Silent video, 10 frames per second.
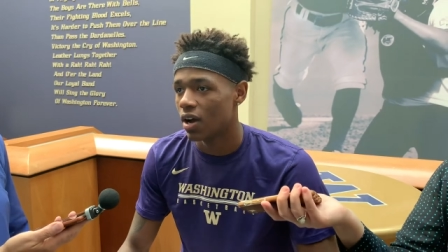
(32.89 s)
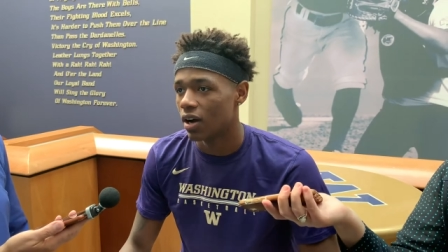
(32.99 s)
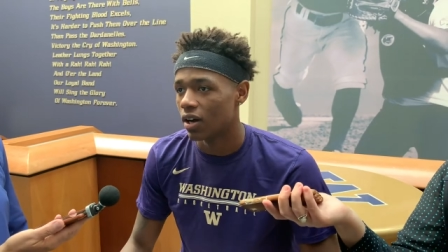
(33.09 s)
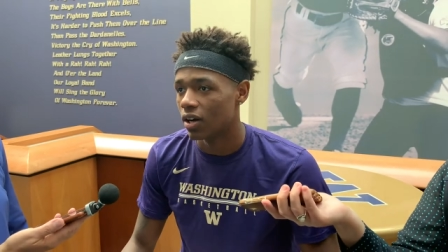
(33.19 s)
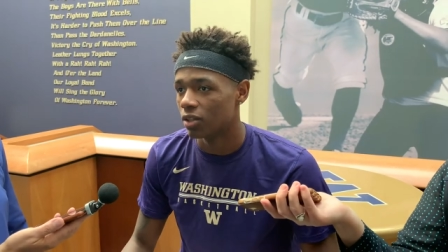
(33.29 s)

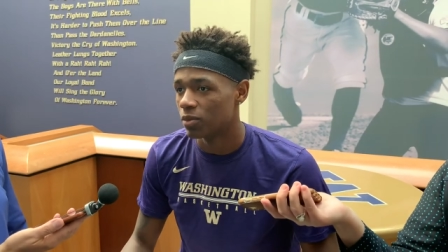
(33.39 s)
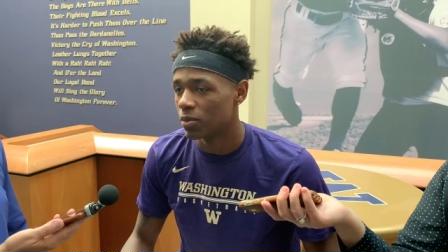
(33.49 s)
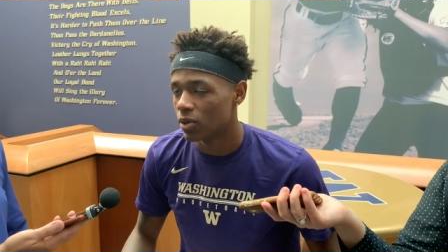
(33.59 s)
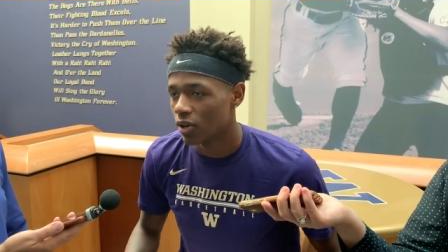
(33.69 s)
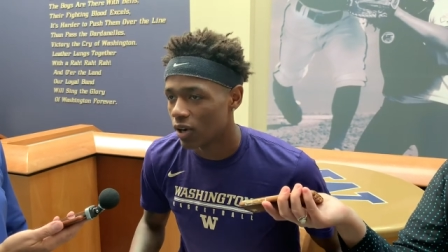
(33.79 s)
Uh, the
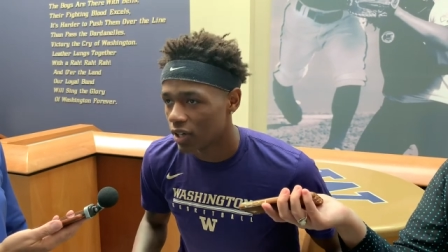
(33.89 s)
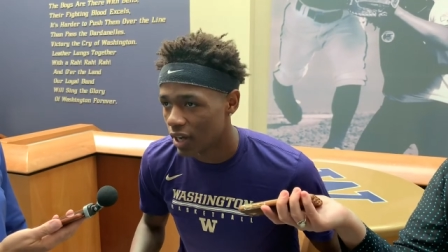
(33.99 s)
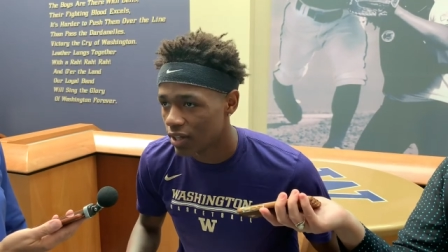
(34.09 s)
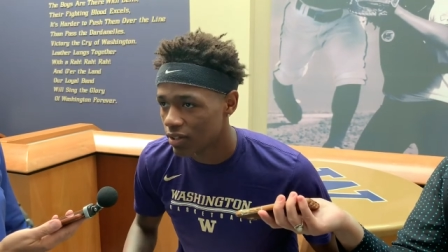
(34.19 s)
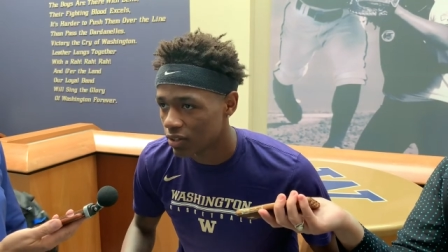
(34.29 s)
people here are
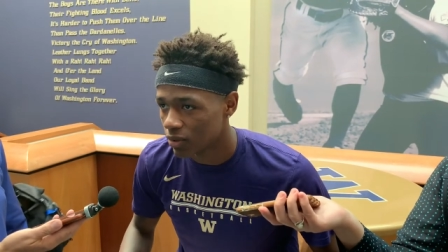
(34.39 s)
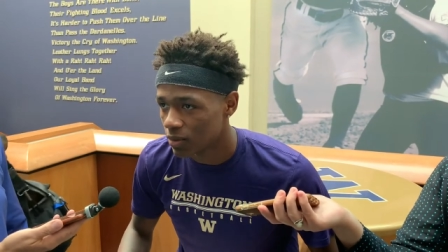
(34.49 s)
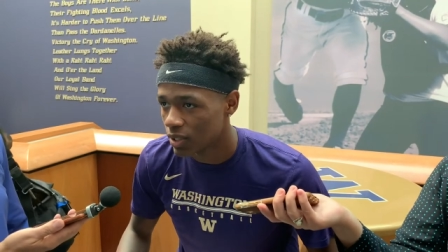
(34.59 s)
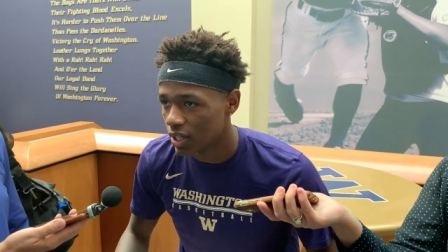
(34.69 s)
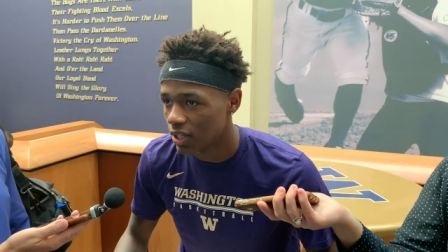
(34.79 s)
nice, you know what
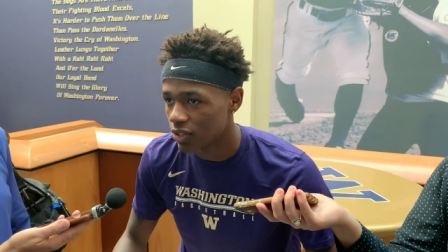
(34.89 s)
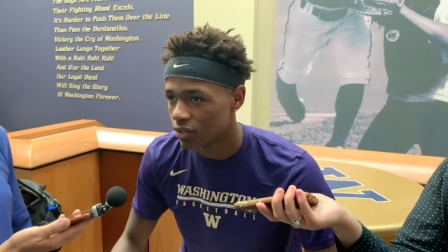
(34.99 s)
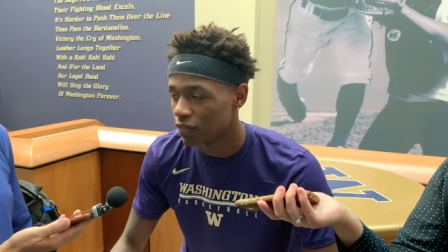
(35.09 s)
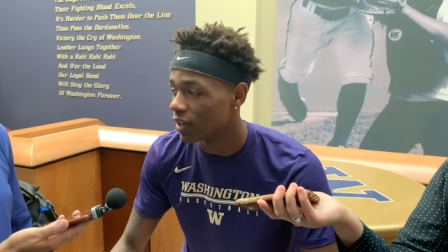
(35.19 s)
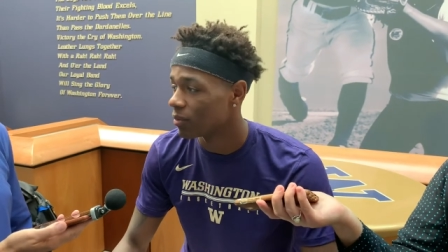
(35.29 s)
I'm saying? There's
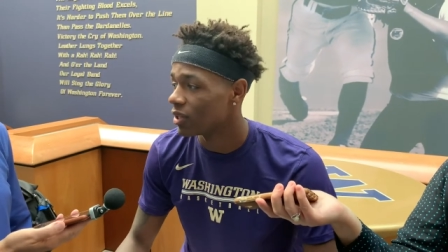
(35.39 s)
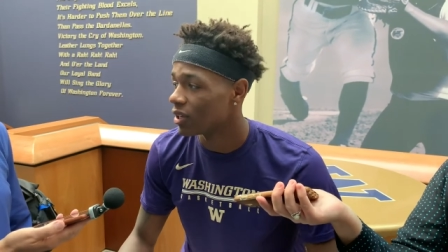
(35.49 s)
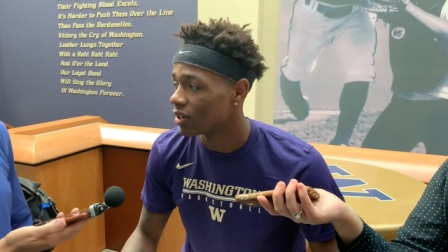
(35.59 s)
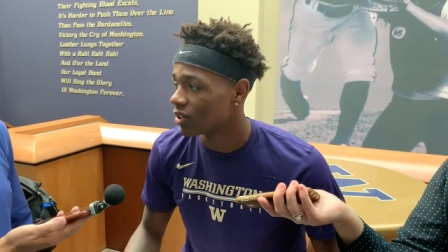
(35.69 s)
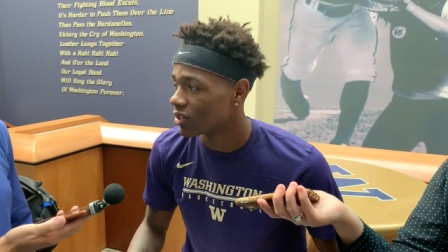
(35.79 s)
a family
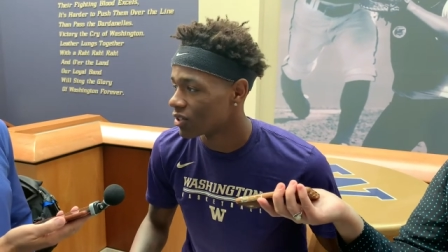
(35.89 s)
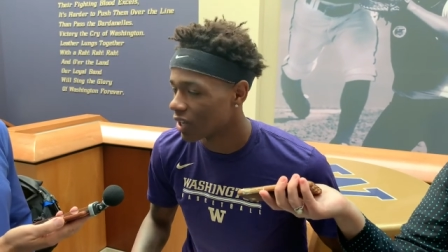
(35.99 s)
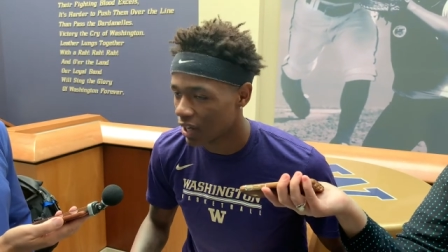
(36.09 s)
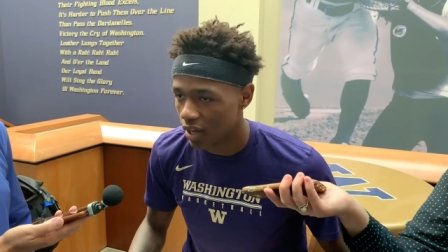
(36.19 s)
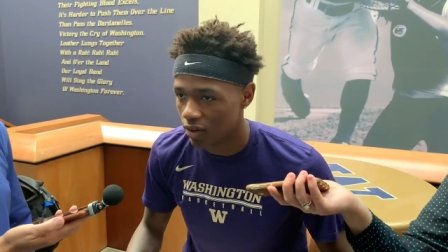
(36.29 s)
here, just
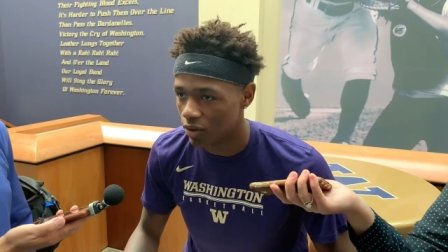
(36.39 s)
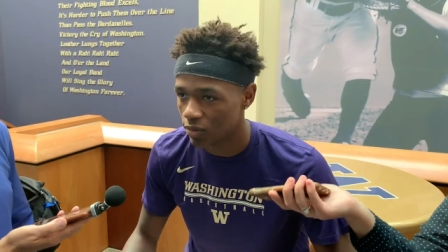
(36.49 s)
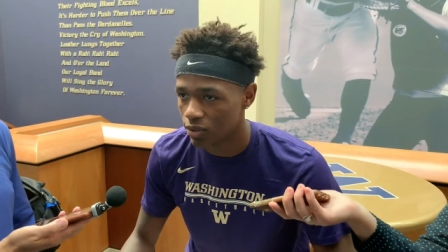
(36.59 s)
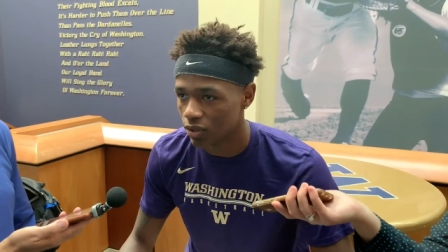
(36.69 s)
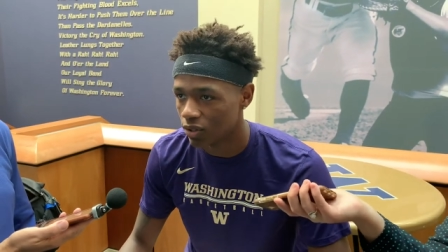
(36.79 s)
like at
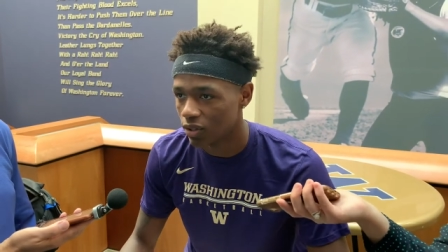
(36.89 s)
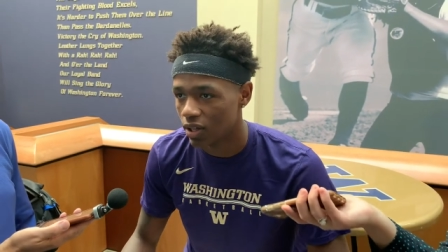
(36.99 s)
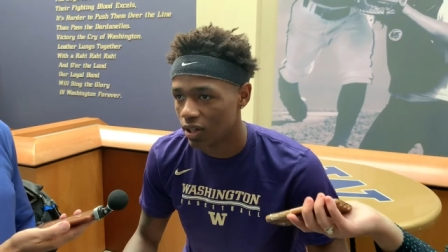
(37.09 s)
home, so